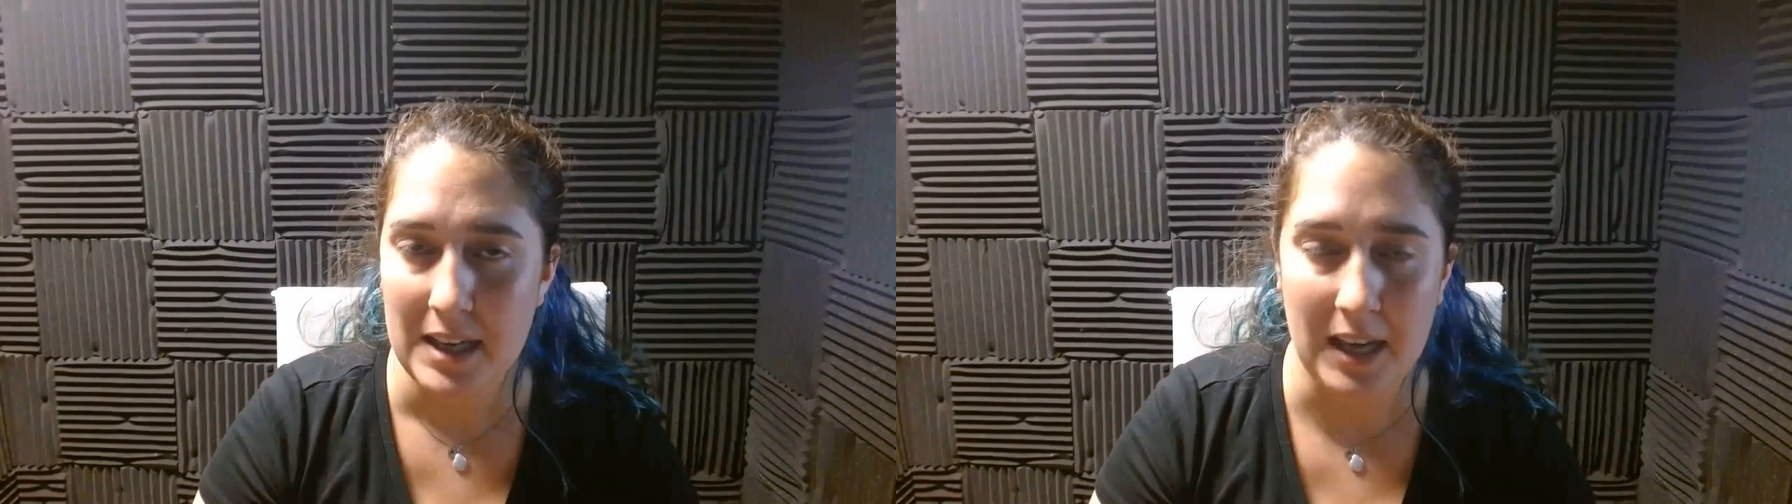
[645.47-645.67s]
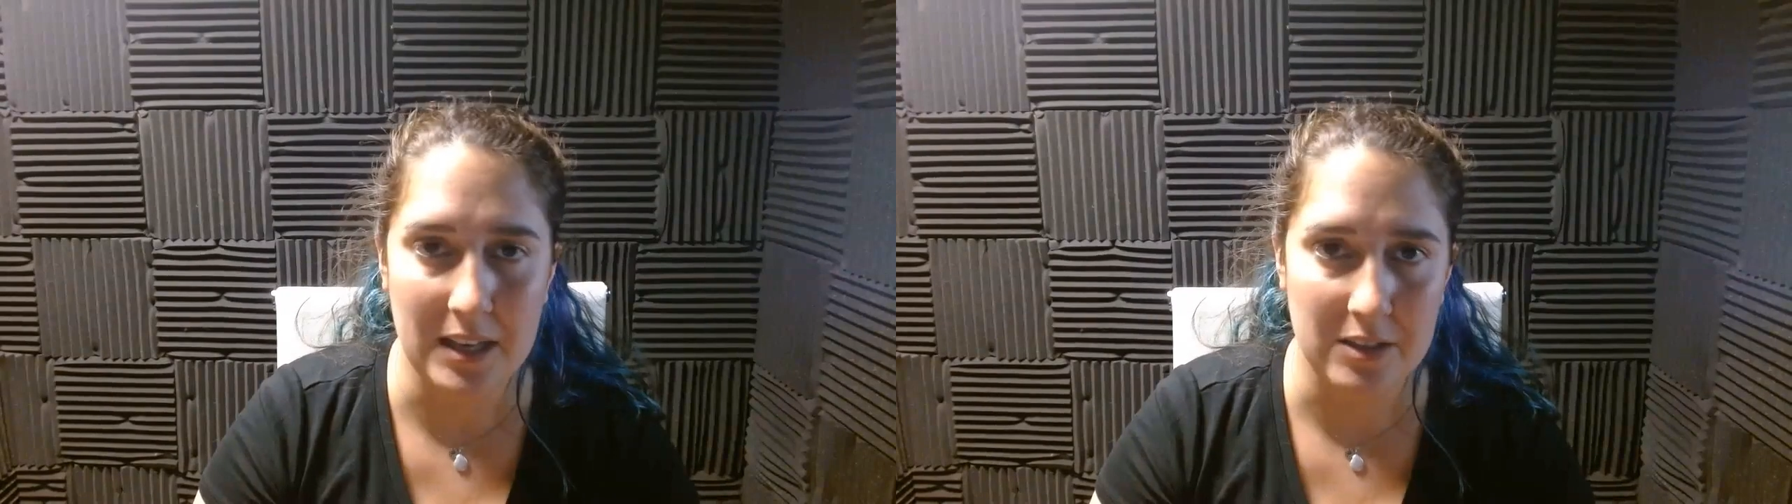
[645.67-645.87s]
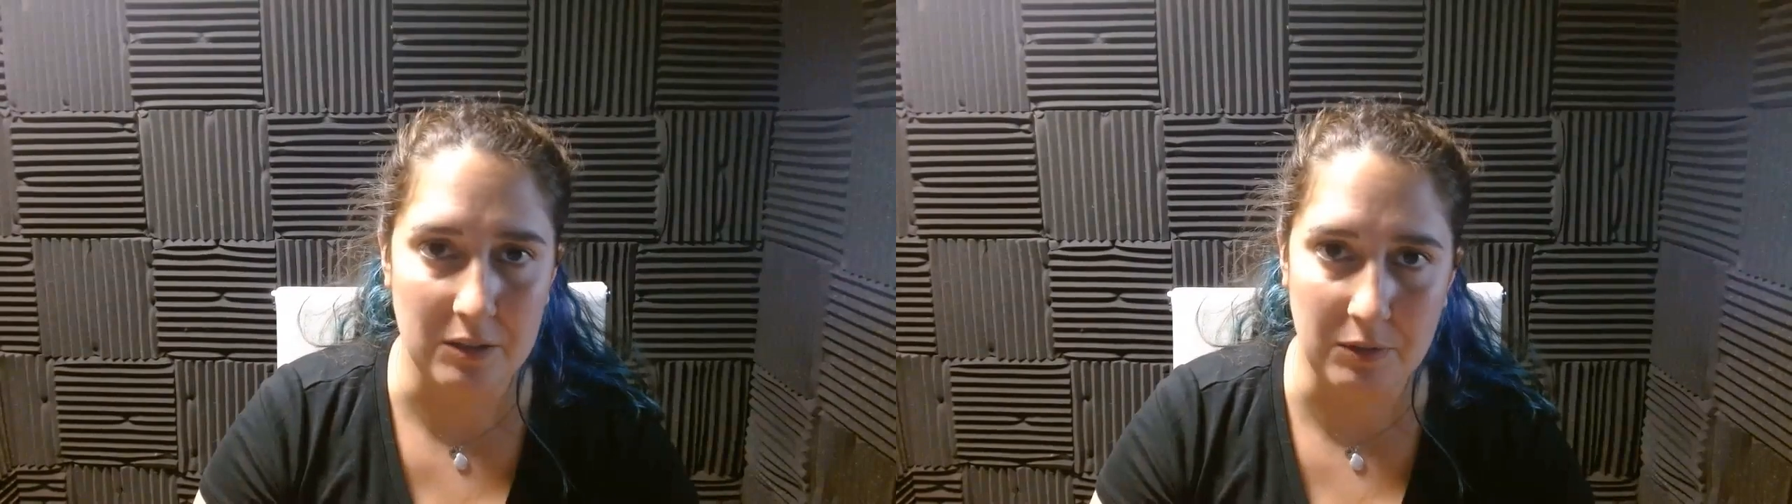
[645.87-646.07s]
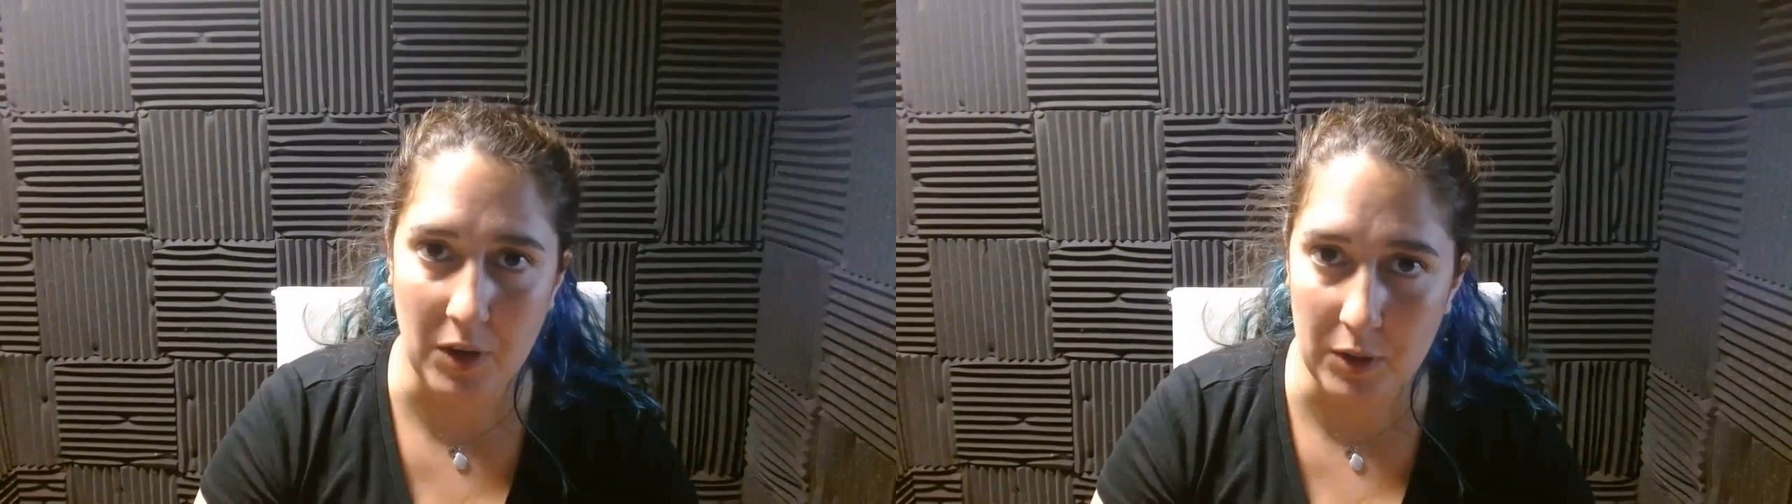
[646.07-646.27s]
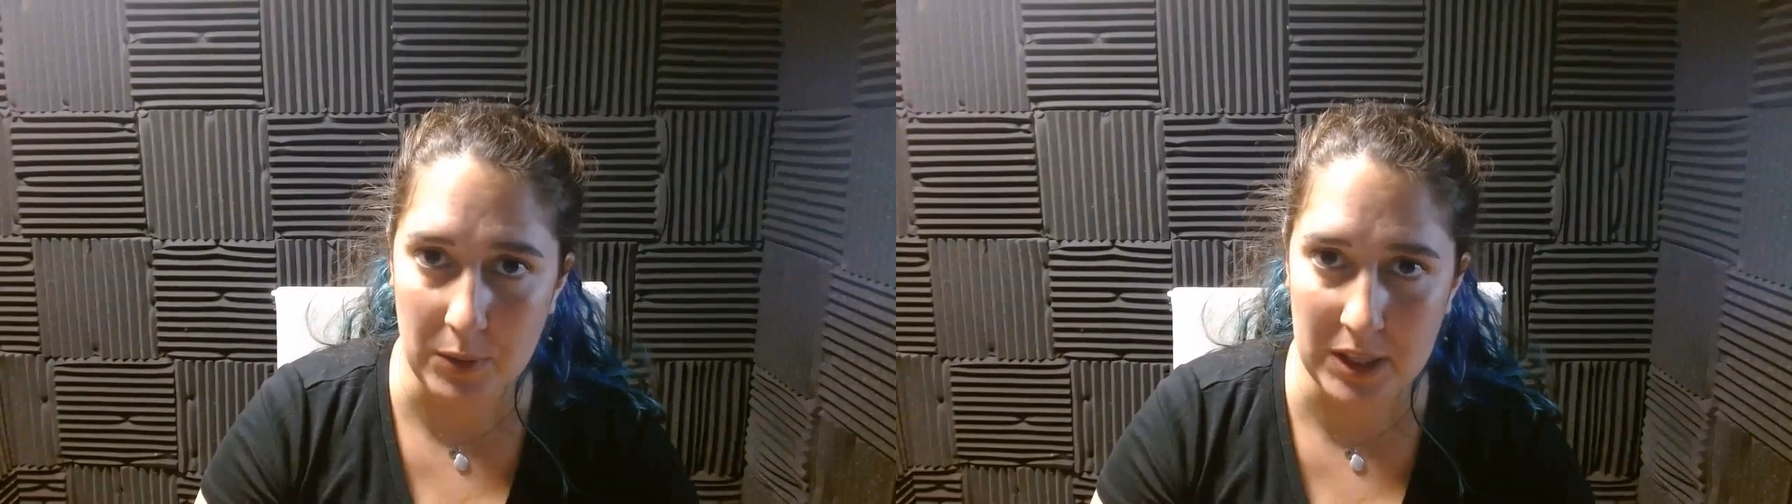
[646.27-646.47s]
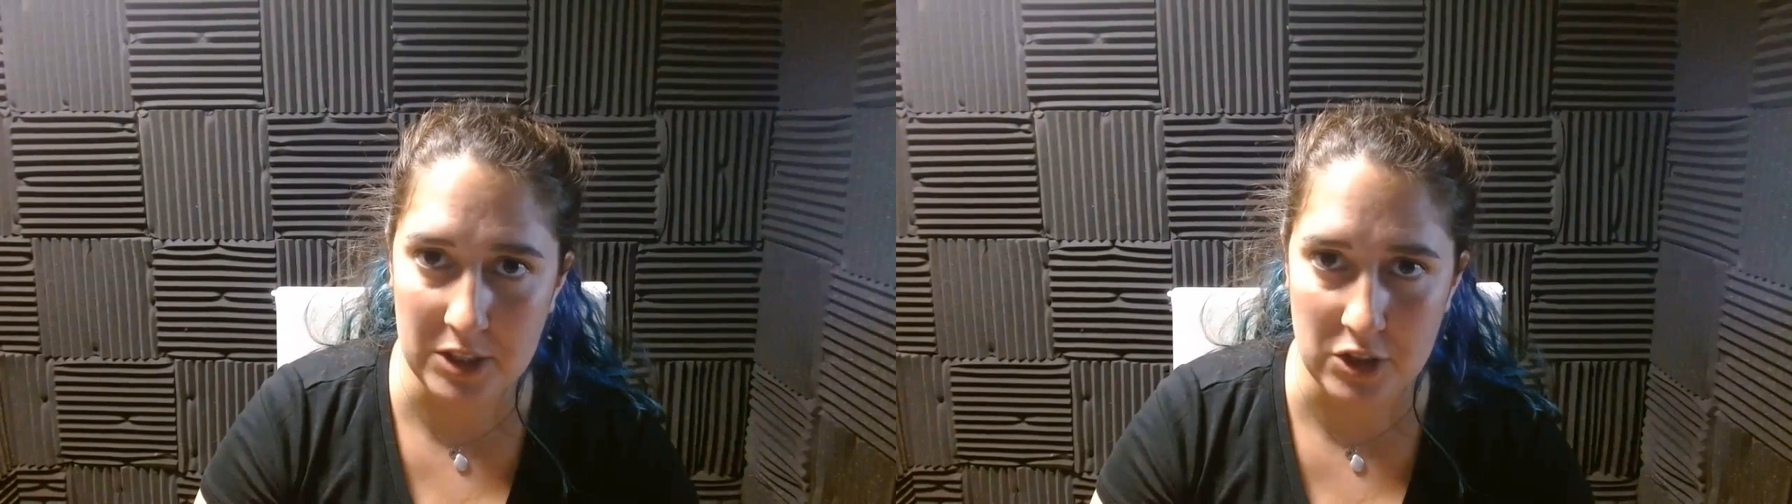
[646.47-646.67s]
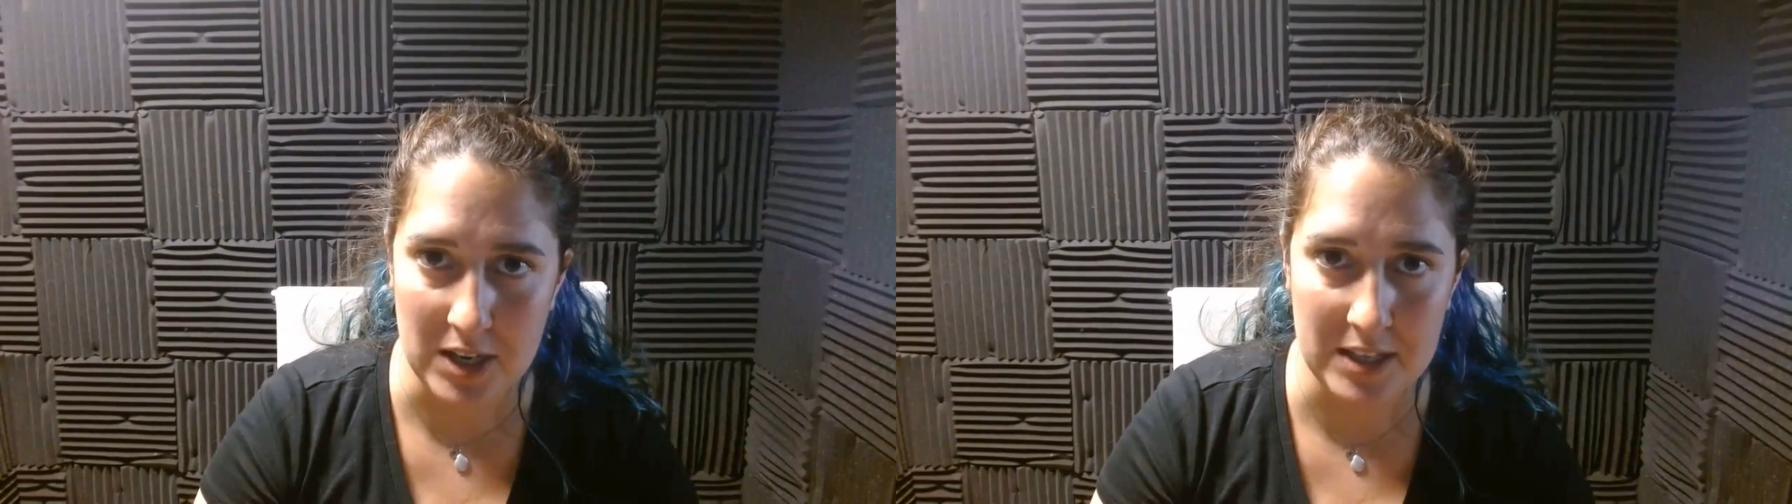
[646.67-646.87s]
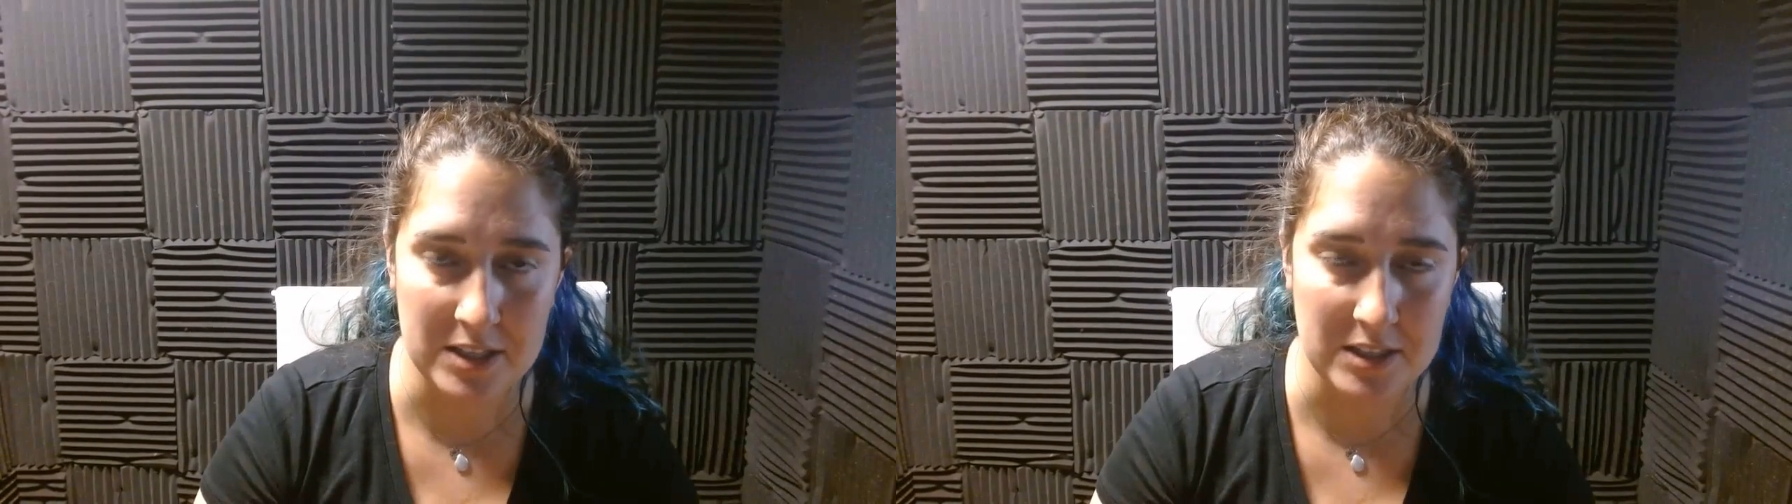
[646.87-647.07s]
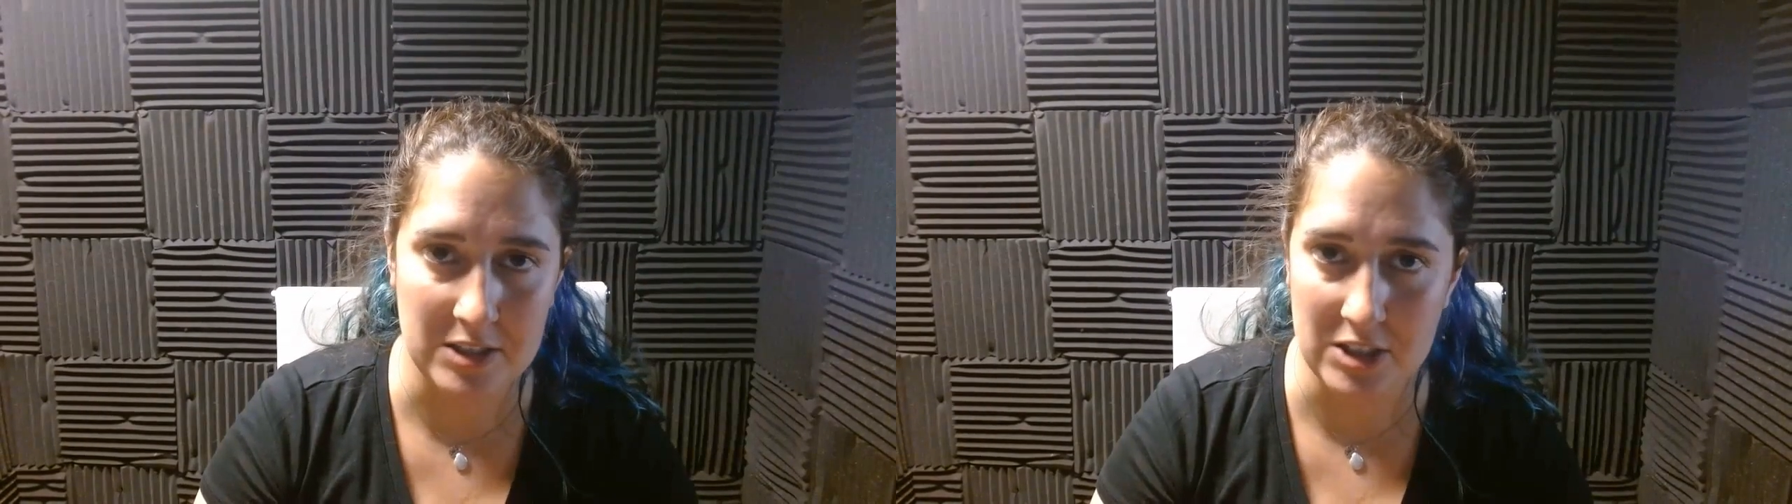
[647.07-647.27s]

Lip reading: And following a trend